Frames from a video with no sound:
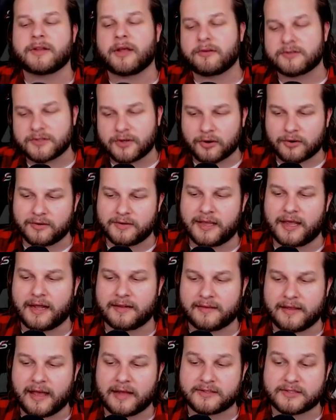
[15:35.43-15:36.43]
No, it's girdle. You
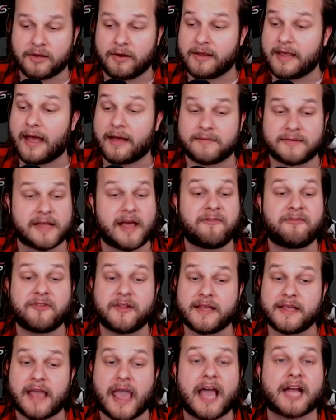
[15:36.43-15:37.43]
got that. So yeah,
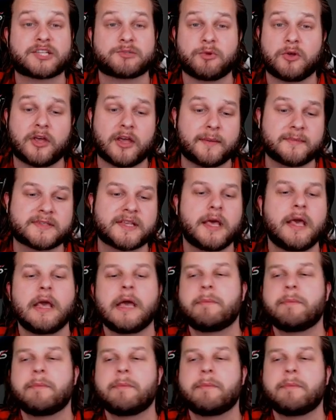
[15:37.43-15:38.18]
definitely Ash Williams.